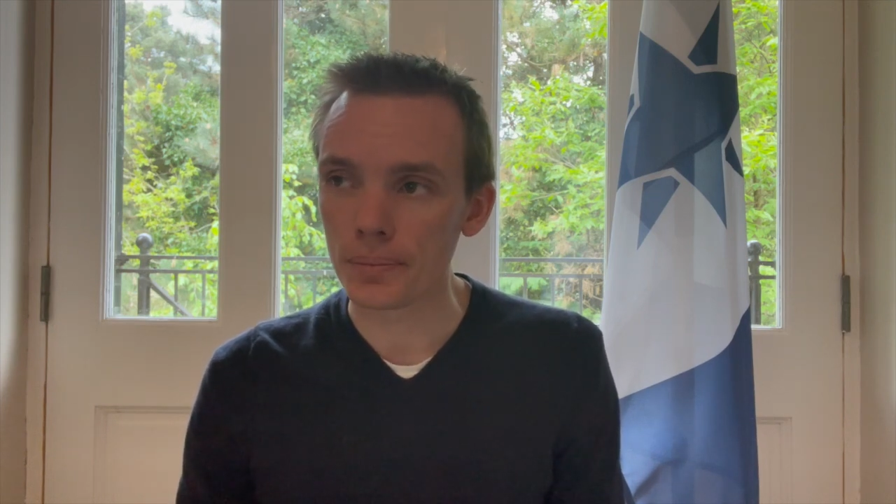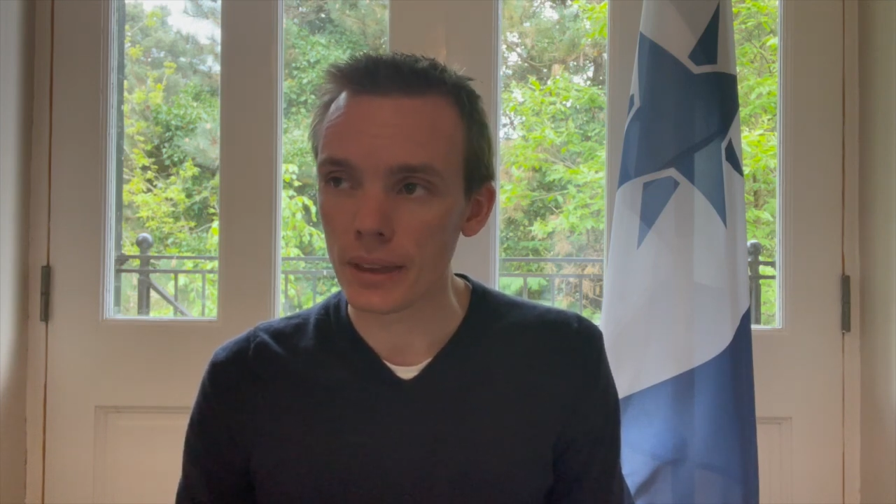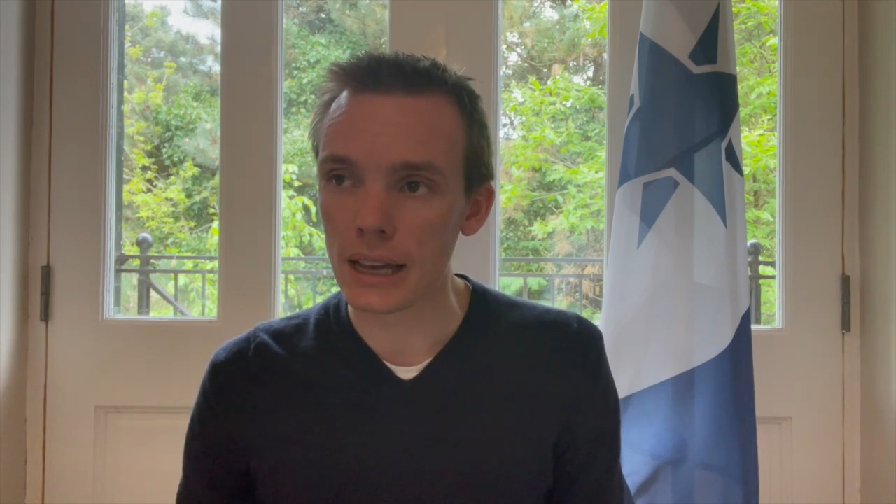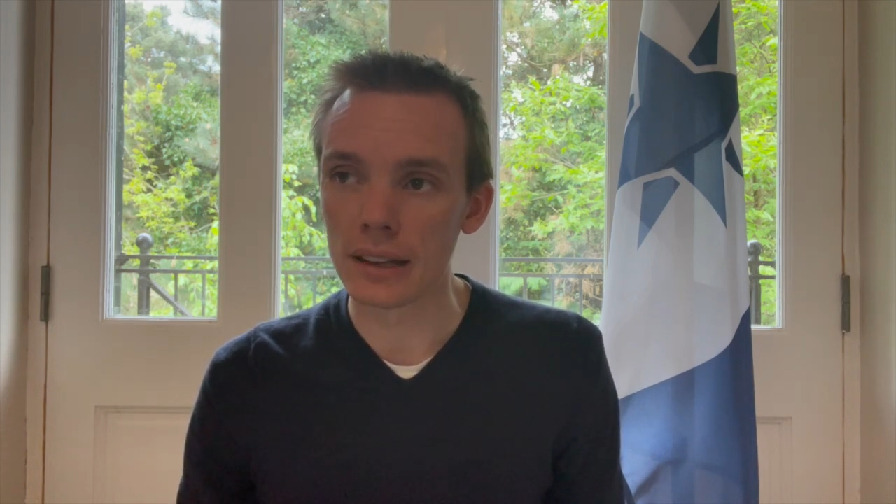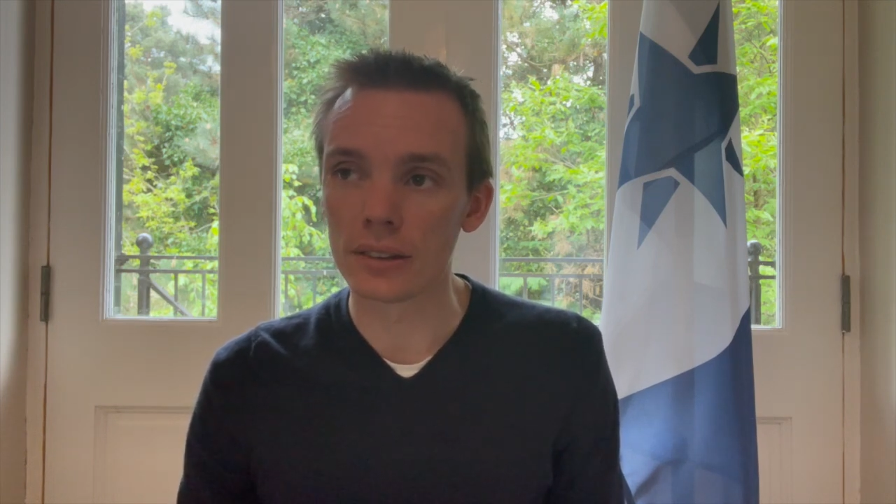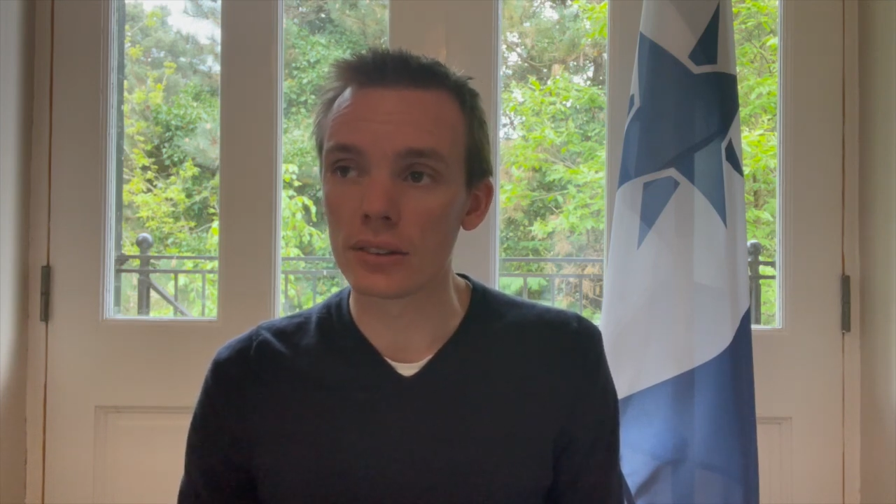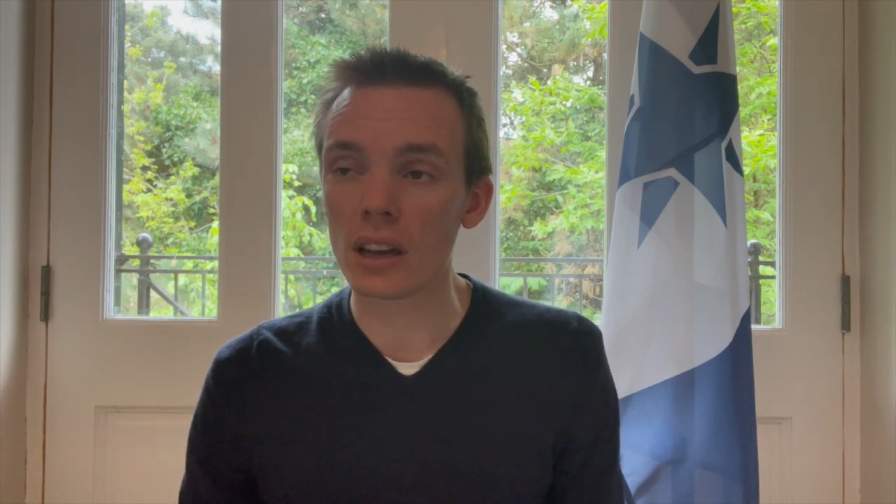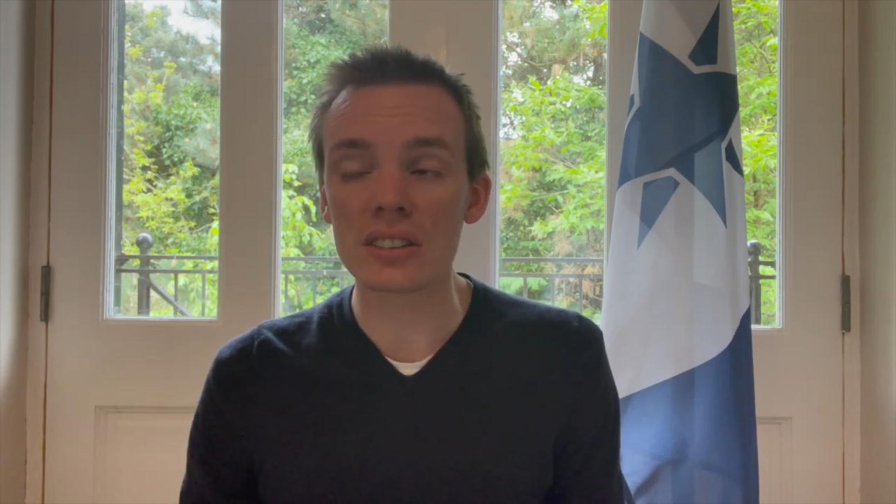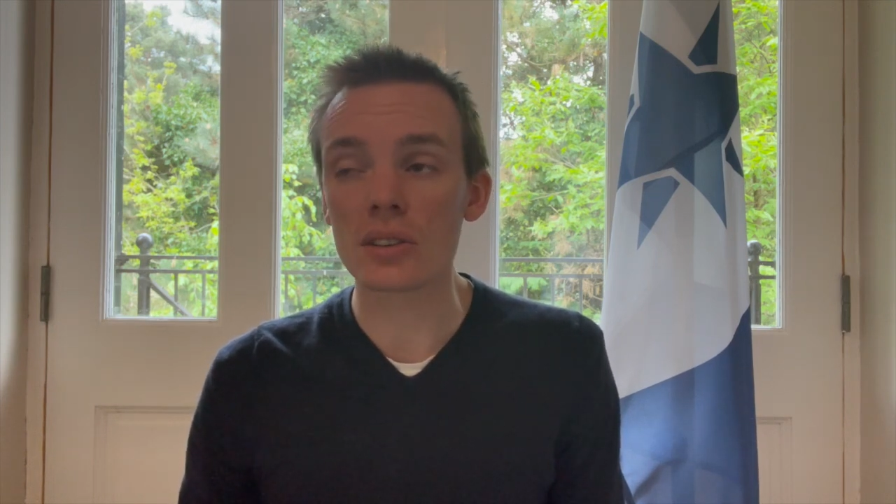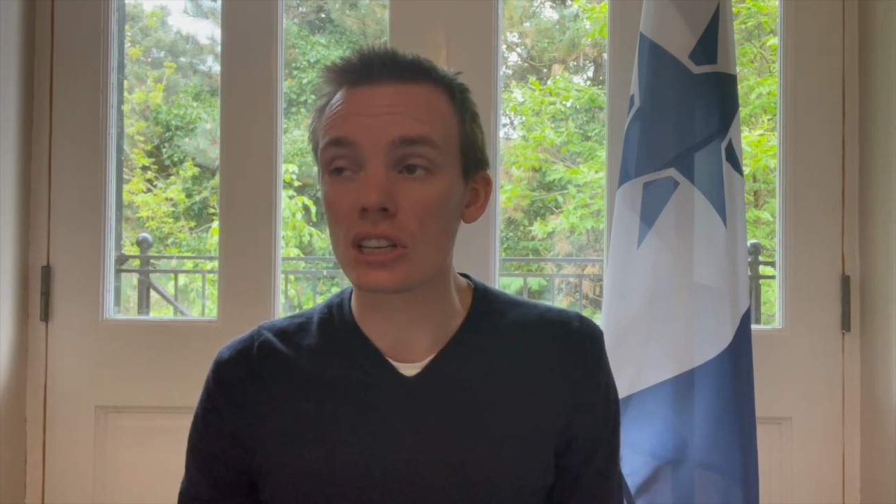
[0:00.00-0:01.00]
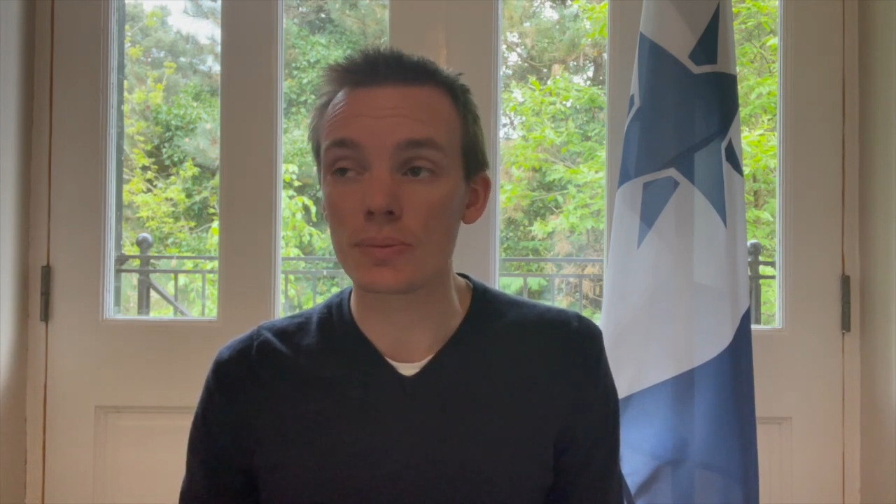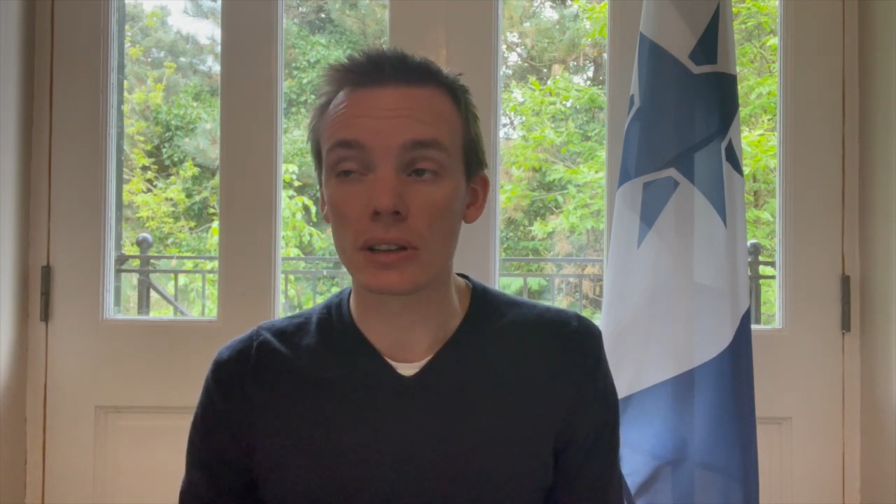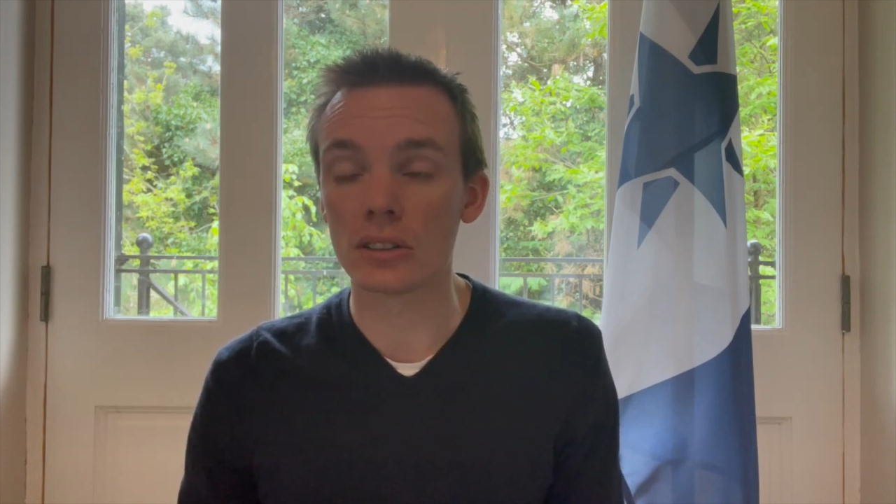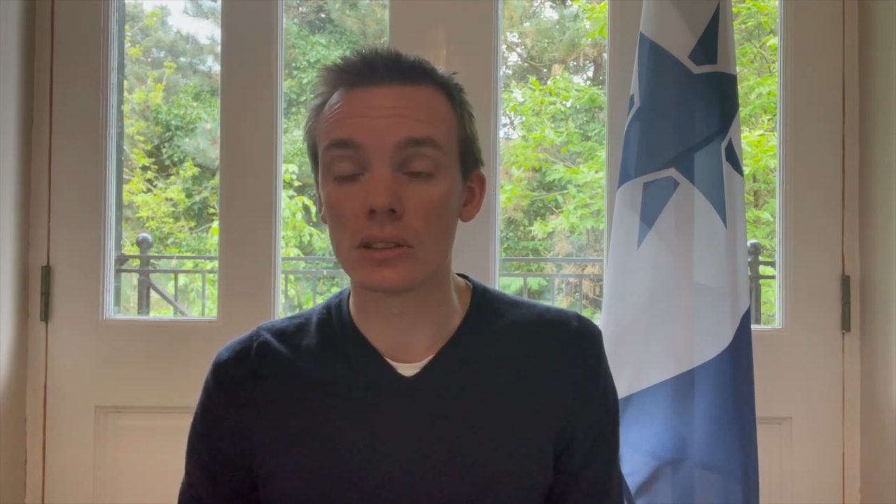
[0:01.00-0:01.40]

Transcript: and I don't expect it to